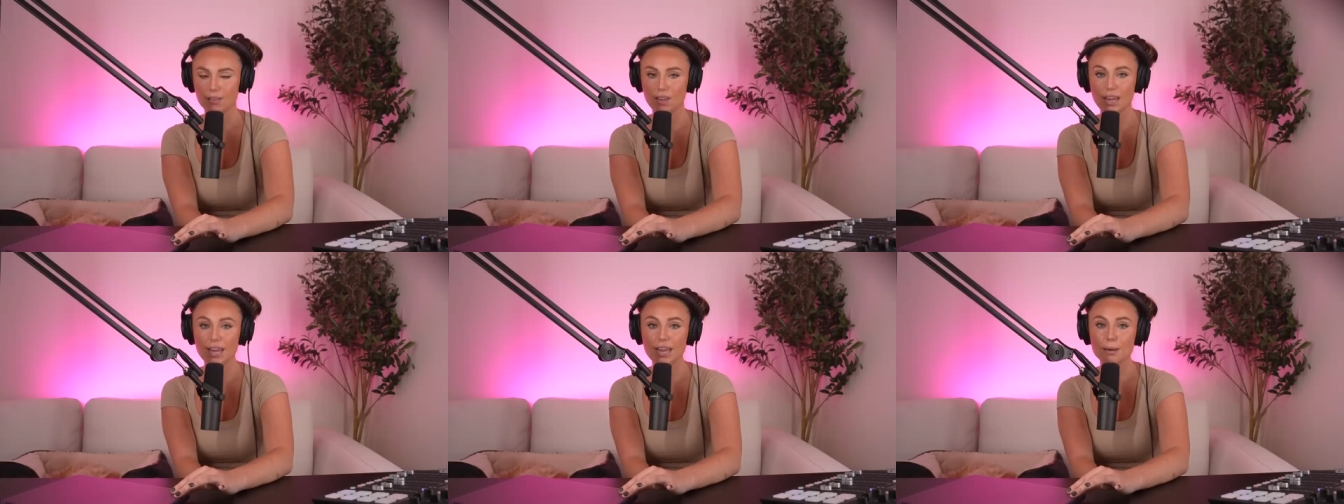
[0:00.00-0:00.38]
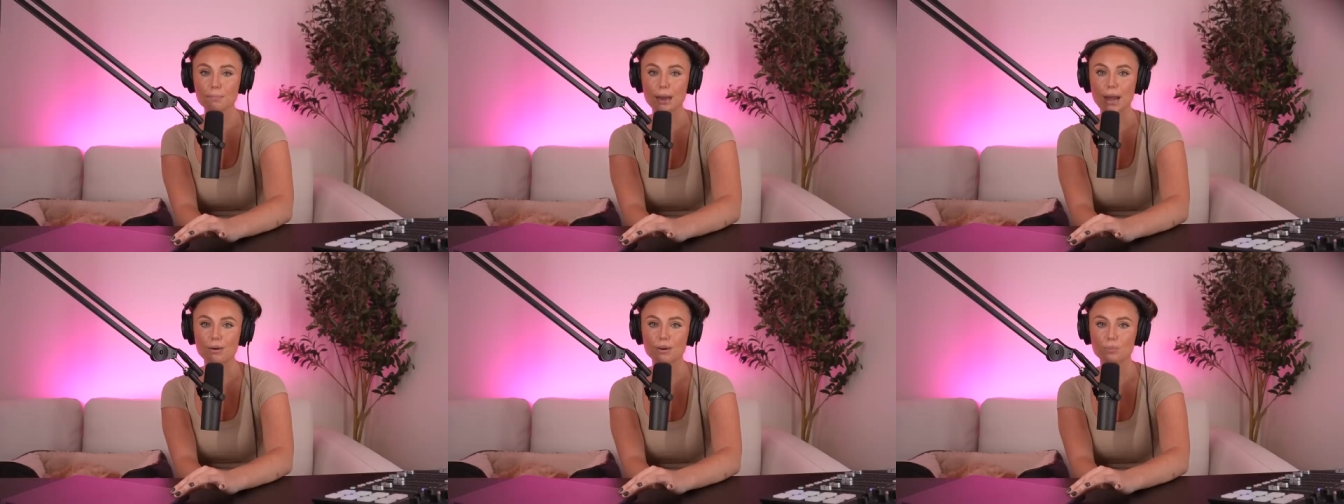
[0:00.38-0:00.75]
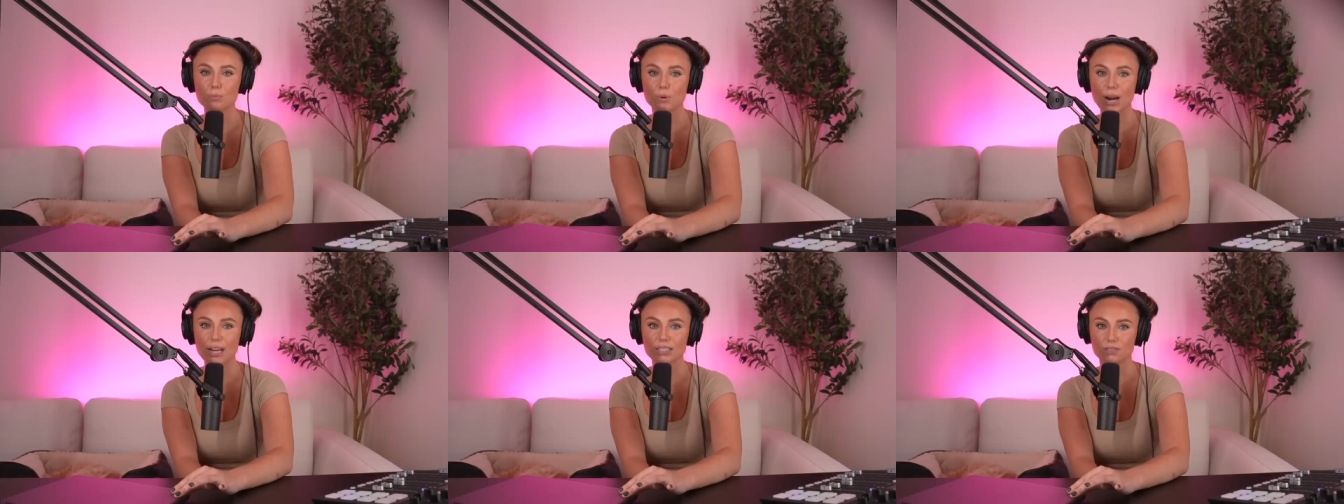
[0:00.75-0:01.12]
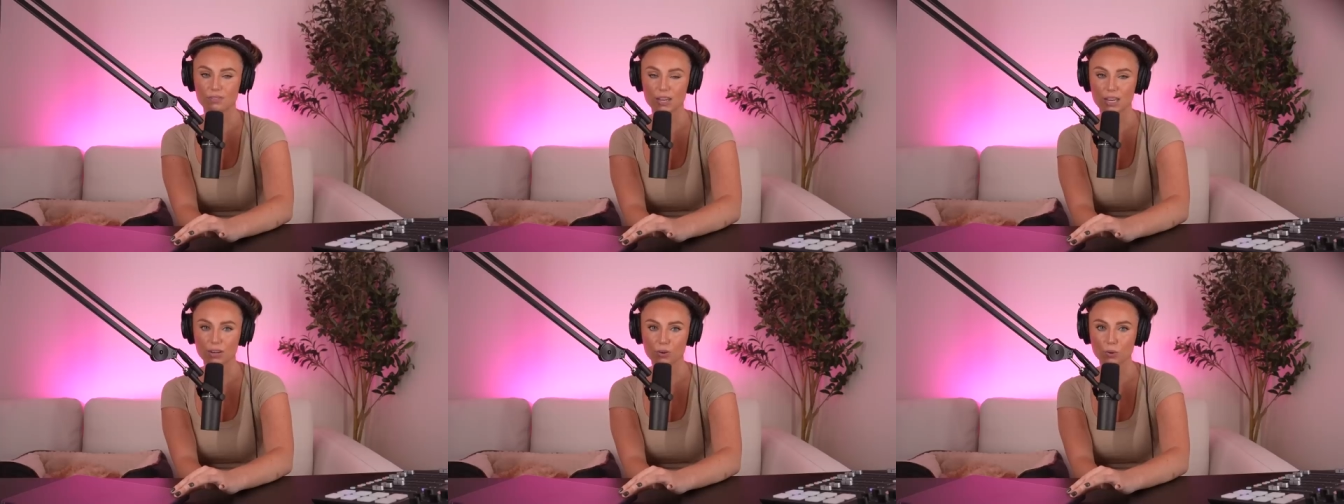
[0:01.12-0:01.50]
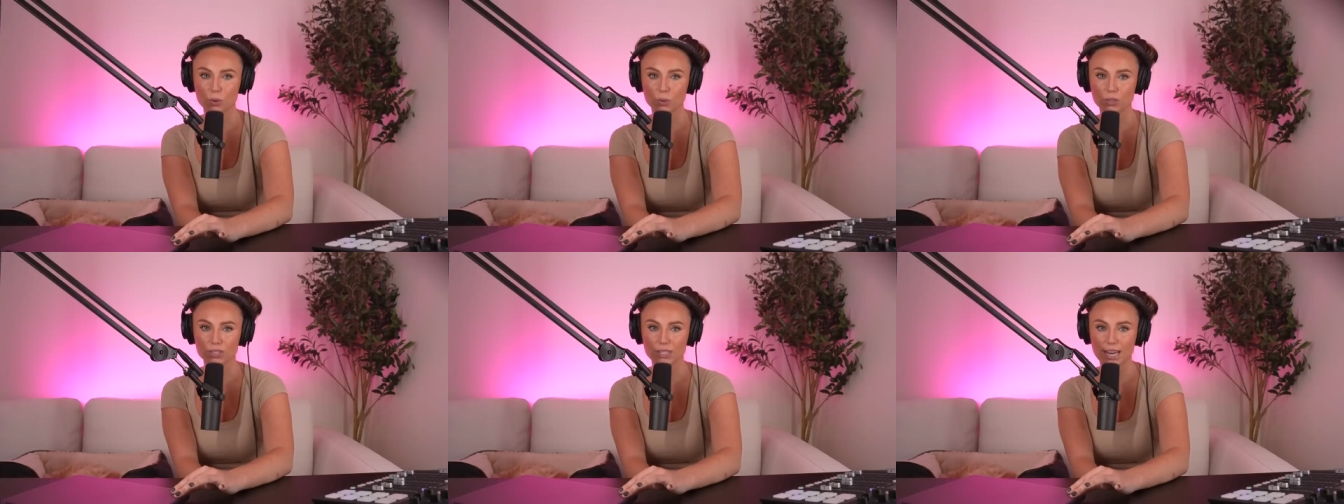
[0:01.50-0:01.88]
They impounded Brad's
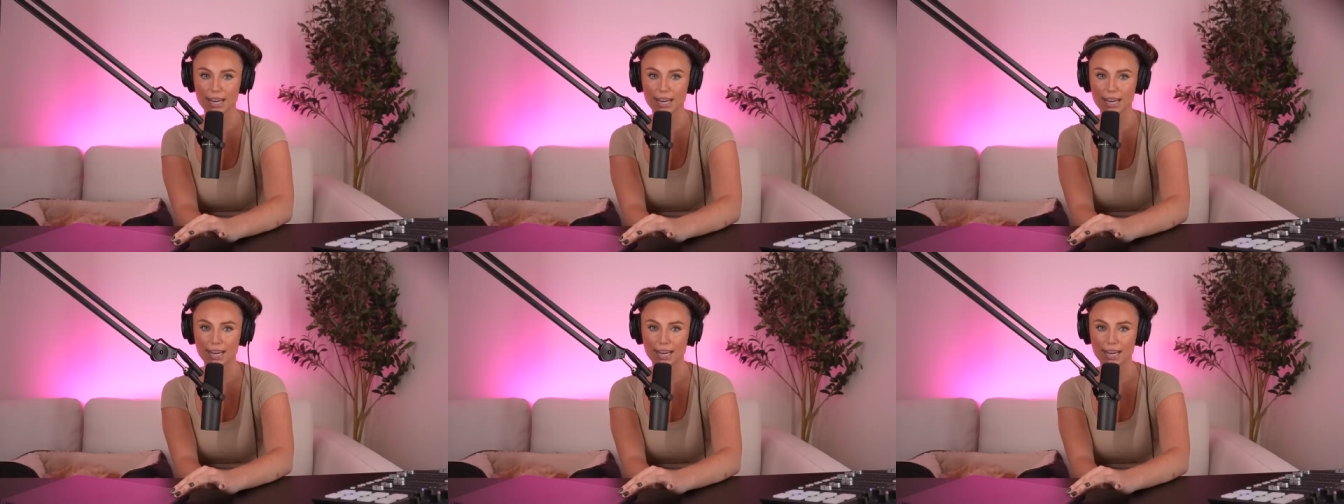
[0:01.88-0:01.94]
vehicles,